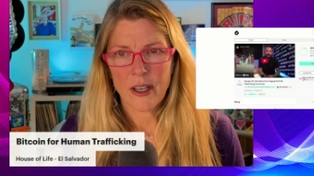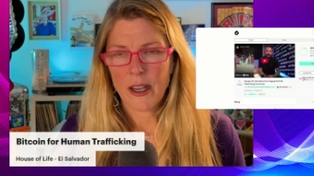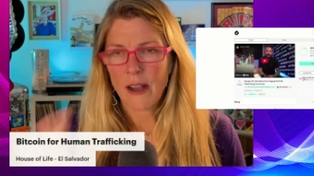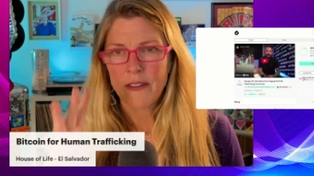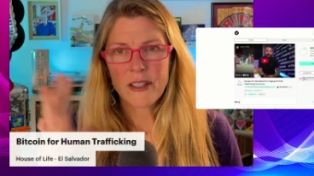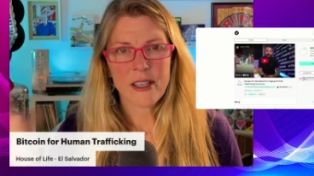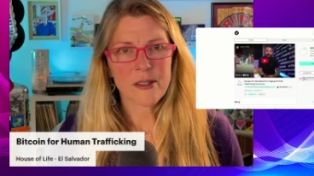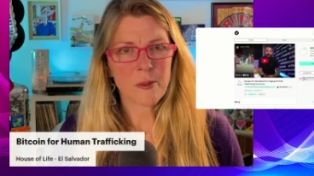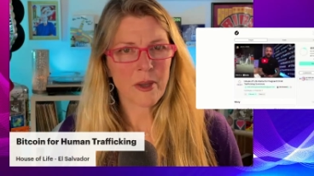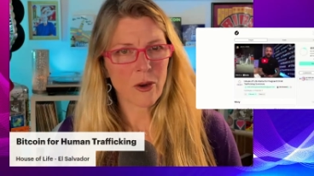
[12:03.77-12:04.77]
Obviously,
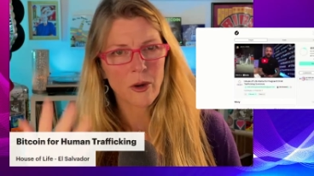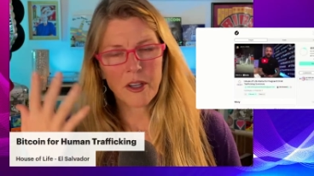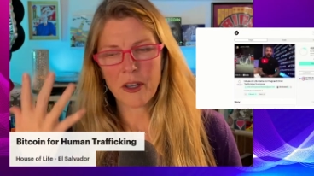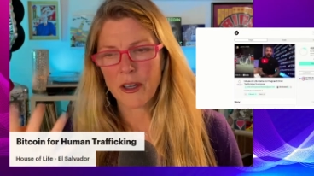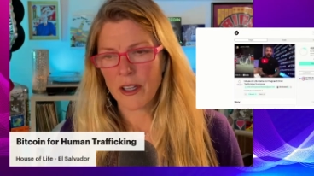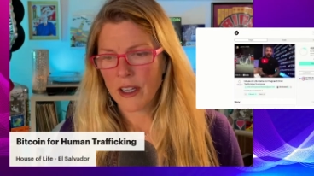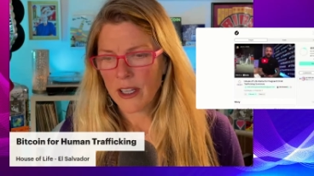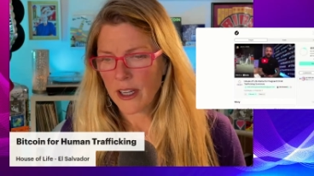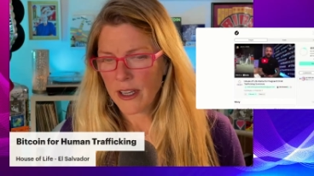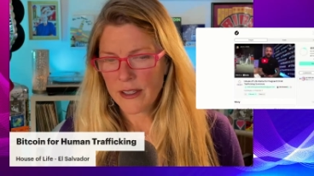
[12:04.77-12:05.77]
as a Bitcoiner,
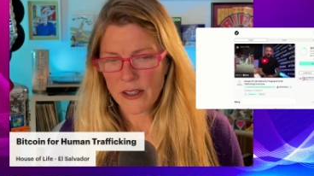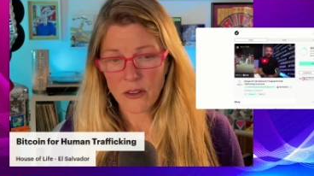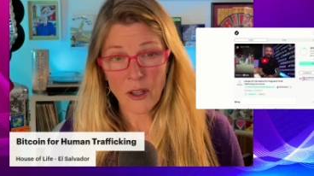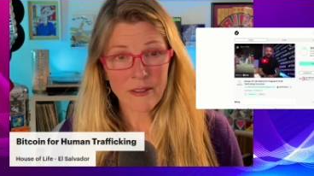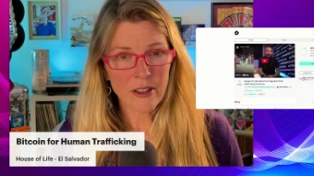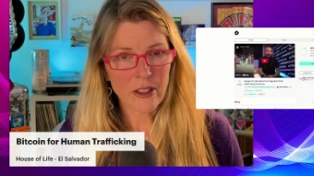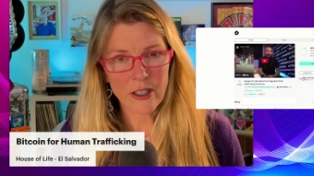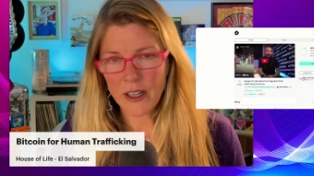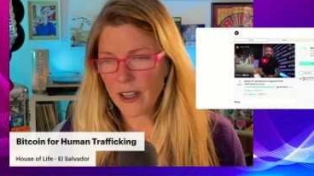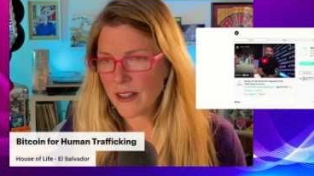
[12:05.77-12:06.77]
as a
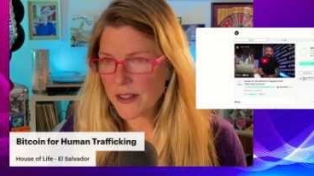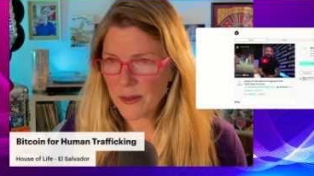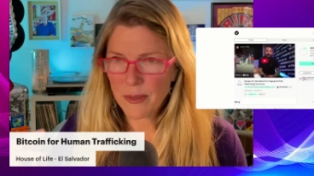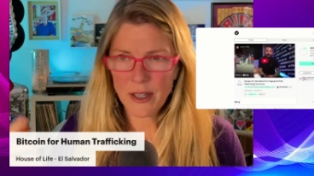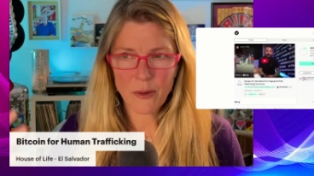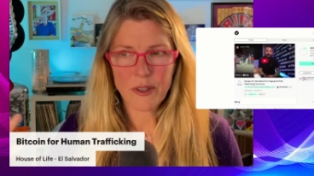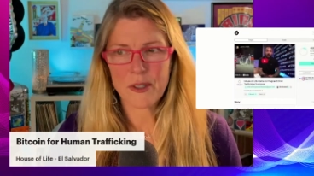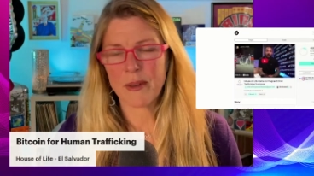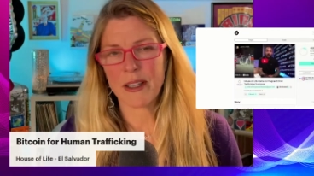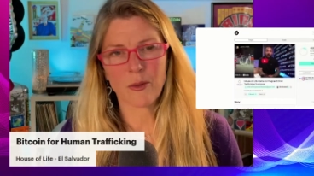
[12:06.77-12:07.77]
lover, as somebody who wants
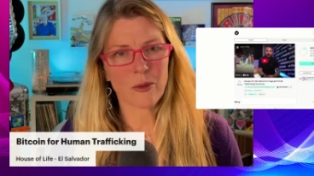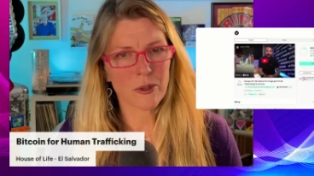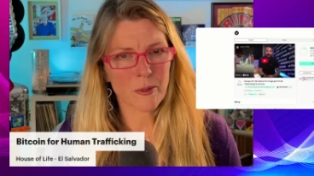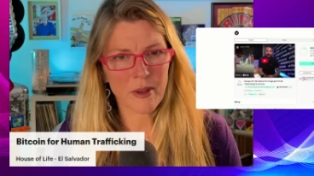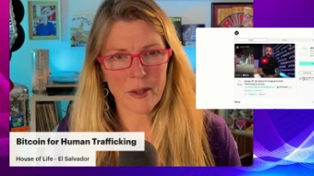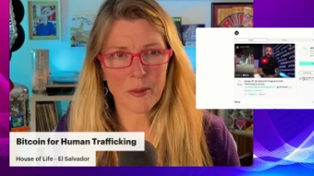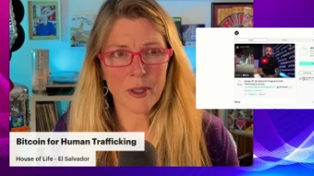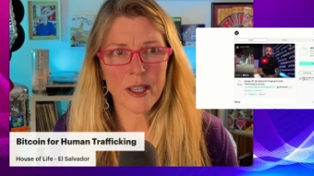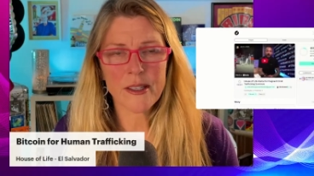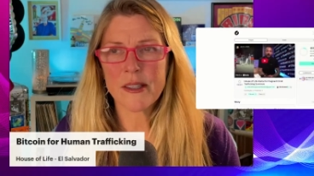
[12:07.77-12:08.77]
to make the world a better
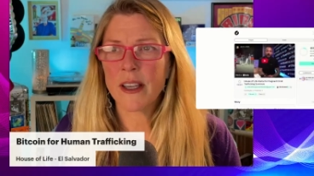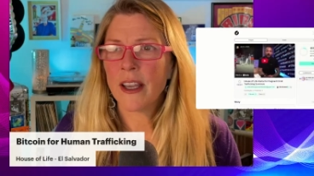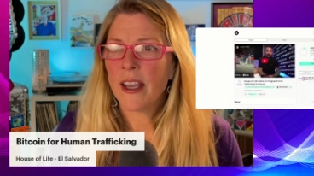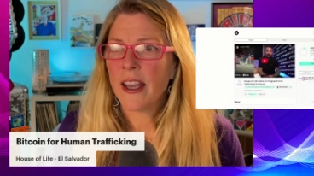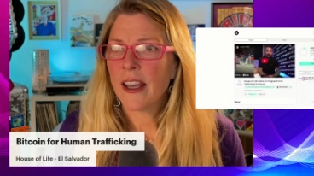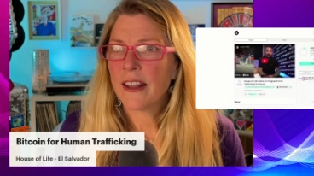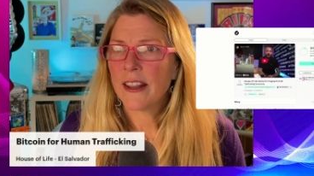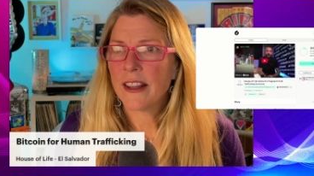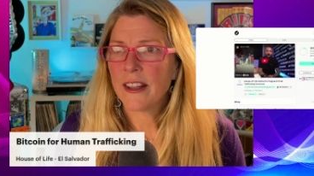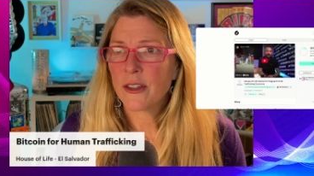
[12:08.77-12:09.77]
place,
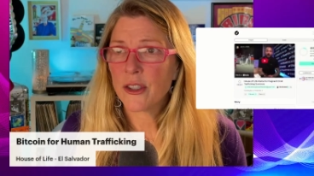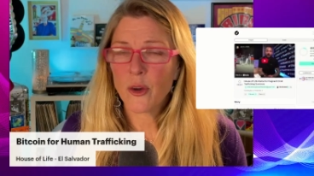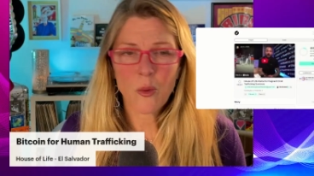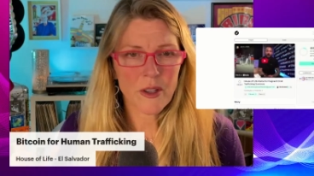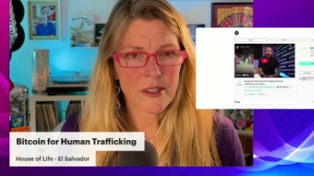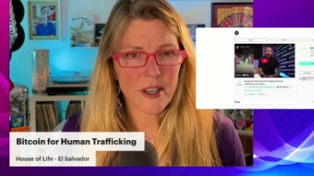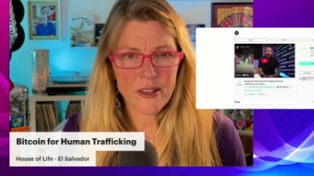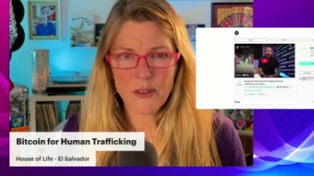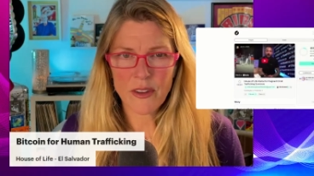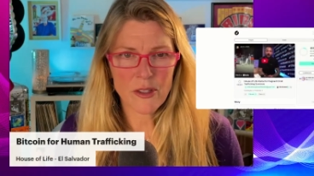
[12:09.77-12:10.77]
there's no one
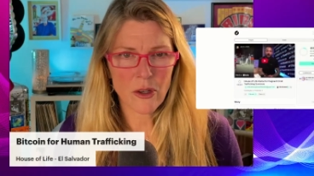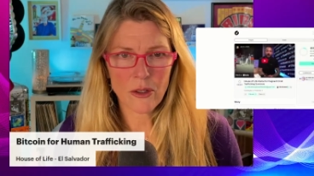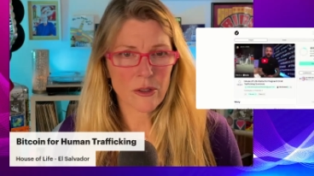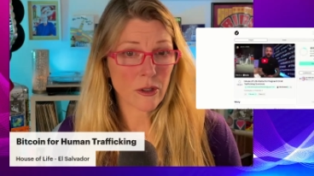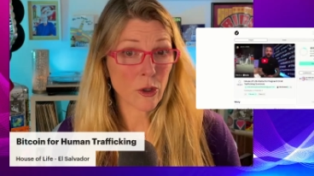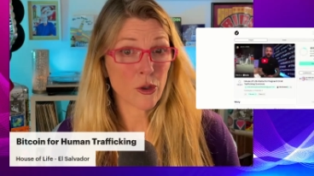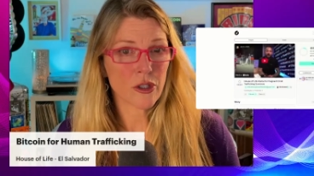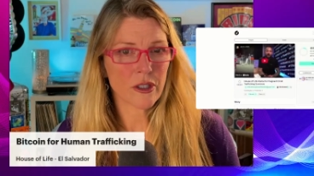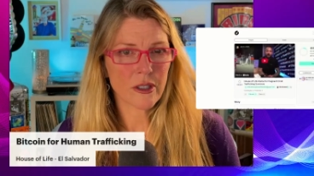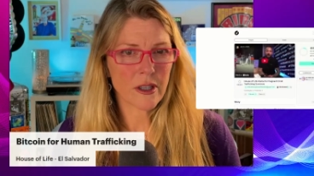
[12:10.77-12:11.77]
size fits all
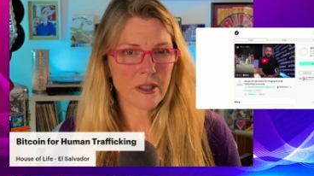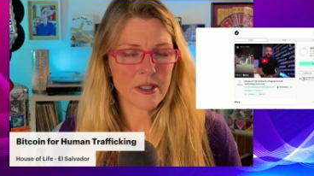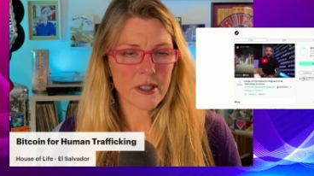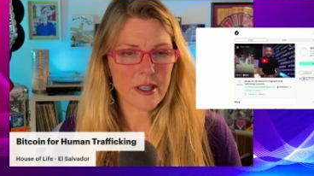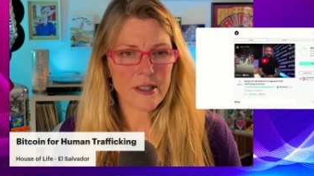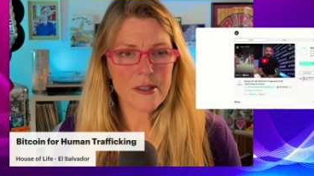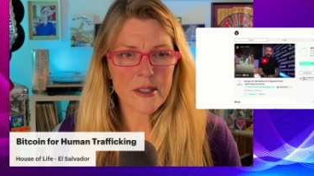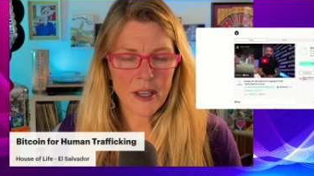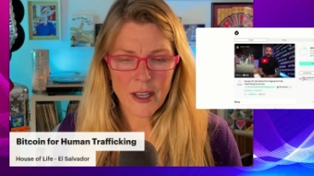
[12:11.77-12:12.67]
solution to this.